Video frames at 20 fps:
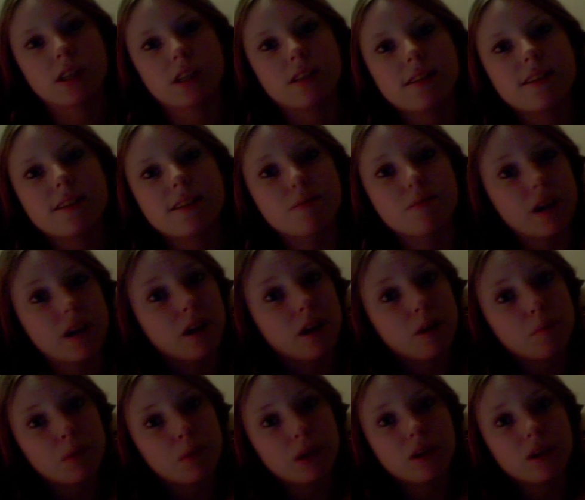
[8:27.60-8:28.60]
it doesn't
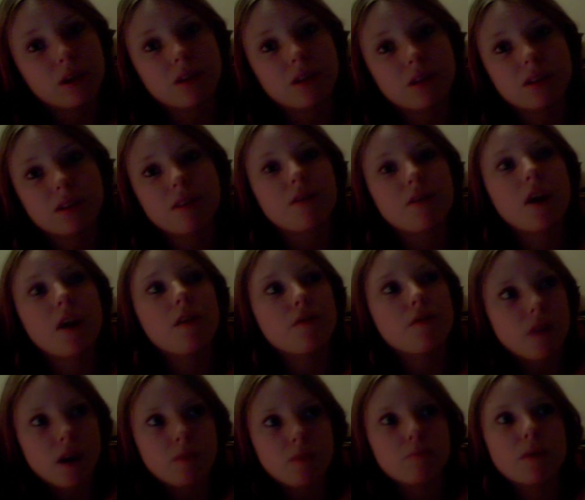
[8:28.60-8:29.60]
matter, because I've
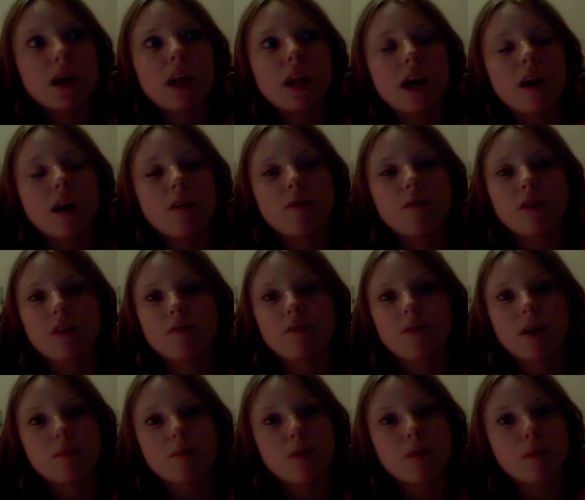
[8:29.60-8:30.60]
found my life and I've
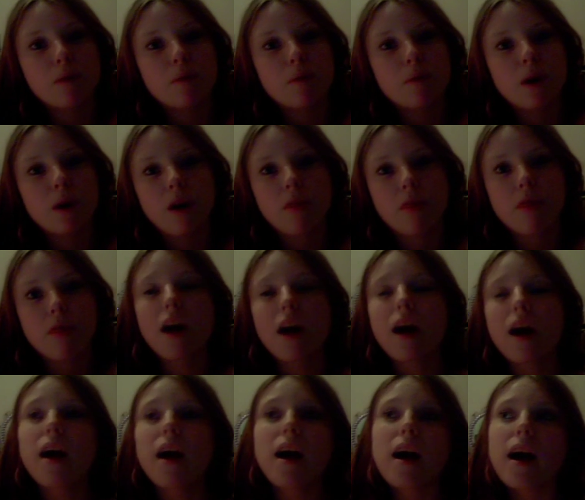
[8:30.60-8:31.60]
found my path.
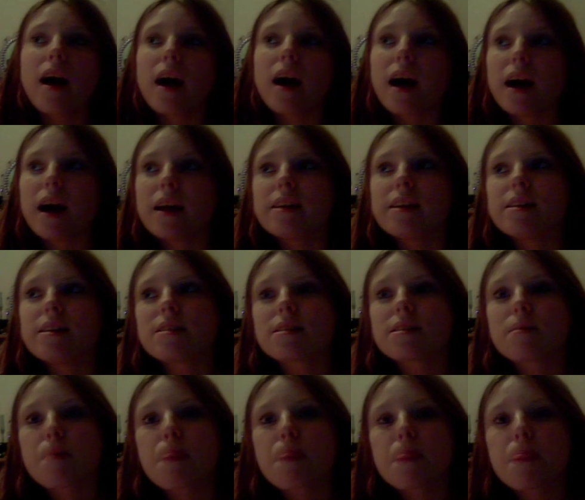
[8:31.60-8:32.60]
And
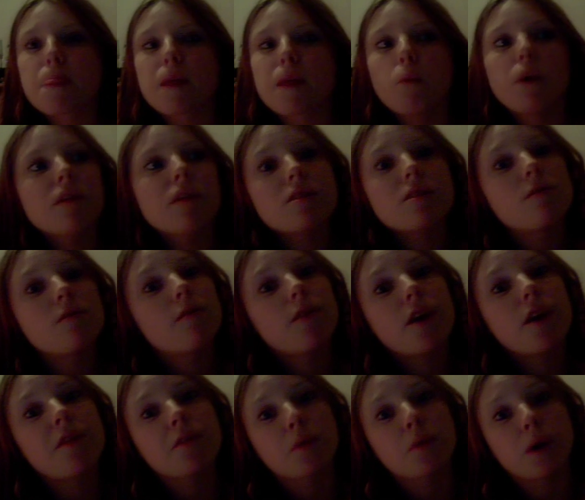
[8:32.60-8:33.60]
Wicca isn't
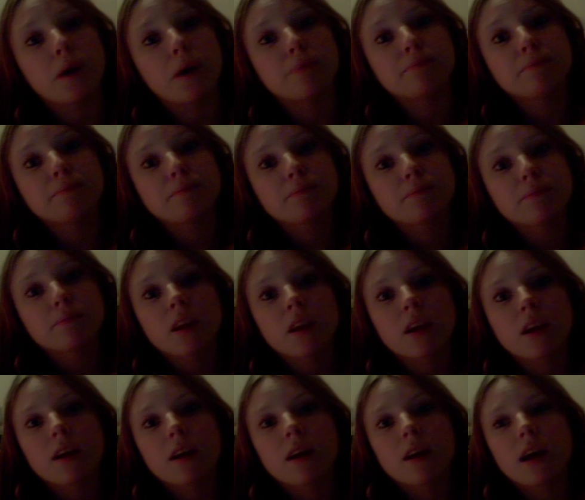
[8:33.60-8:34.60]
for everyone,
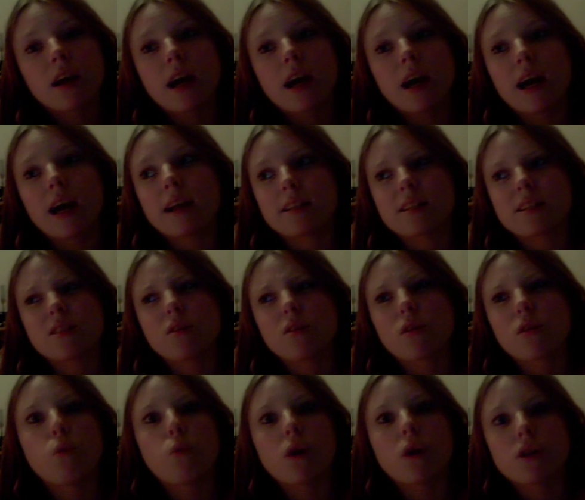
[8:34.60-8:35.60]
and it's not
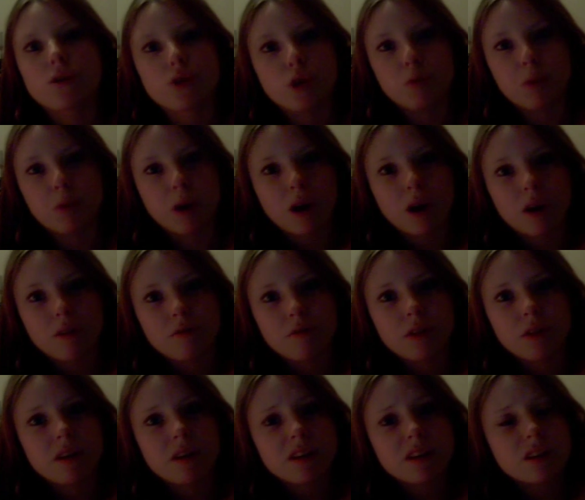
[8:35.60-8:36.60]
the one true path.
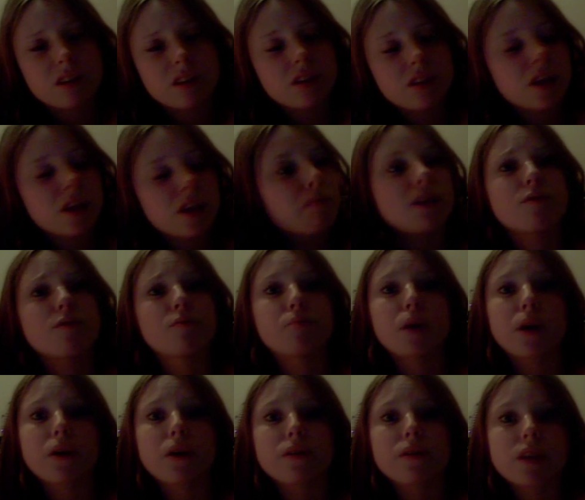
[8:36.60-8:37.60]
There are so many different
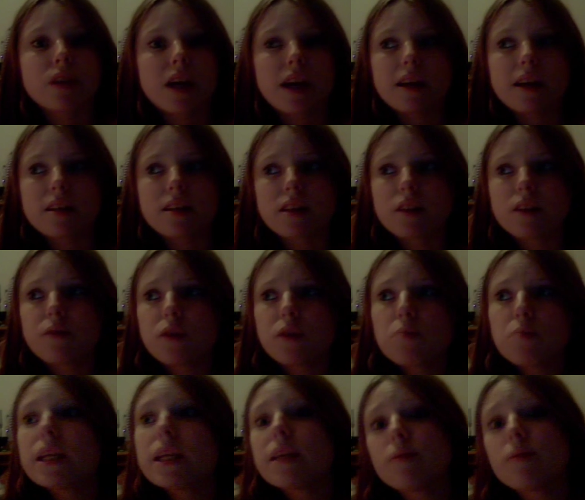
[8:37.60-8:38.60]
paths, and if you
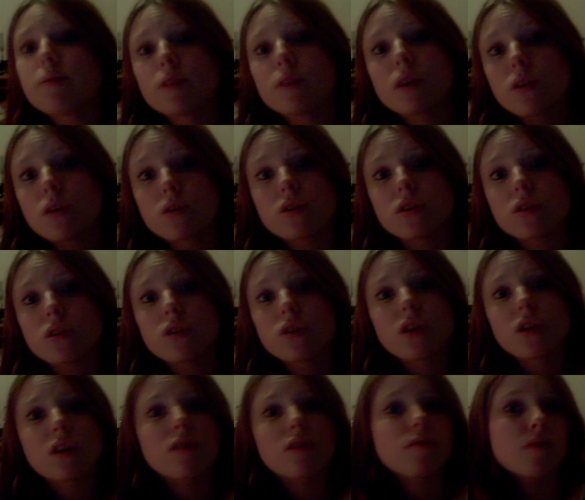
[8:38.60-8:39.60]
believe in God, you're
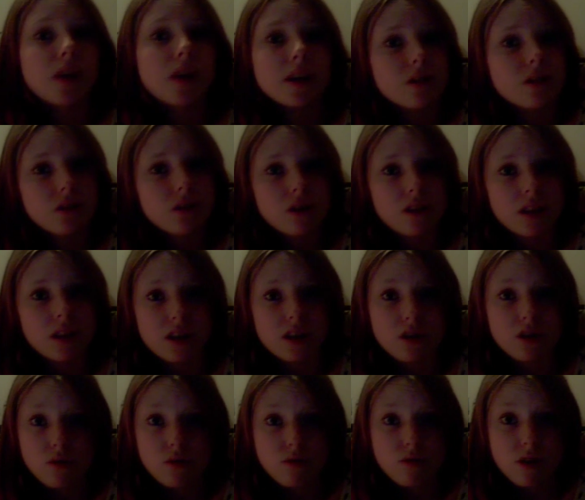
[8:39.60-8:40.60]
going to find God at the
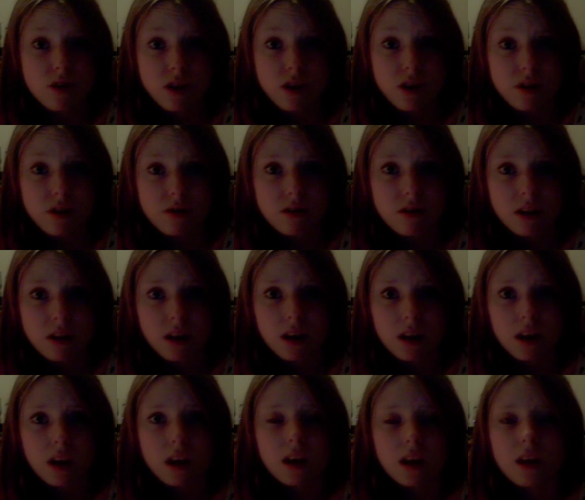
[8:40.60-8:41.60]
end of the road.
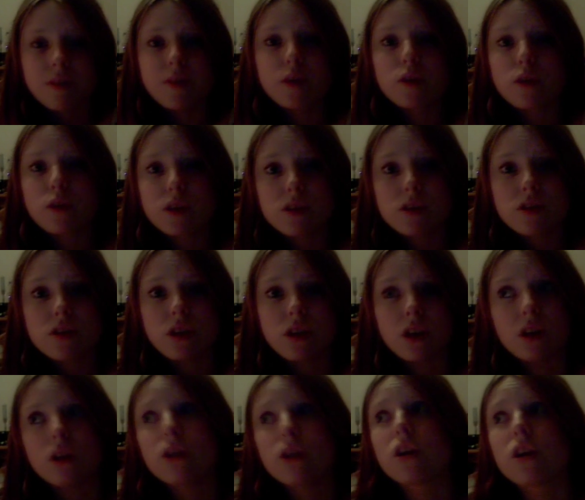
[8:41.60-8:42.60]
If you're a
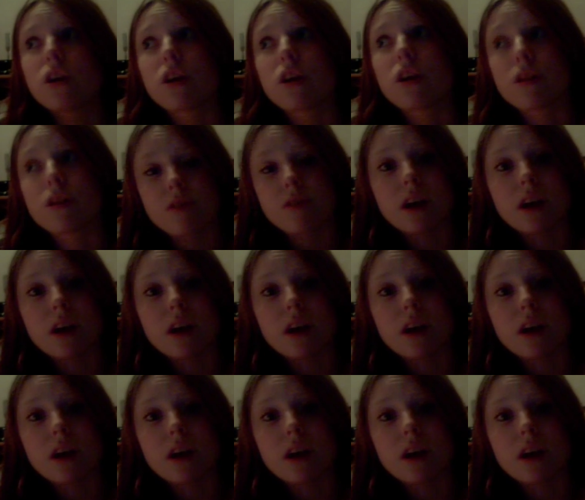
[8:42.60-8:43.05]
Christian, you're going to find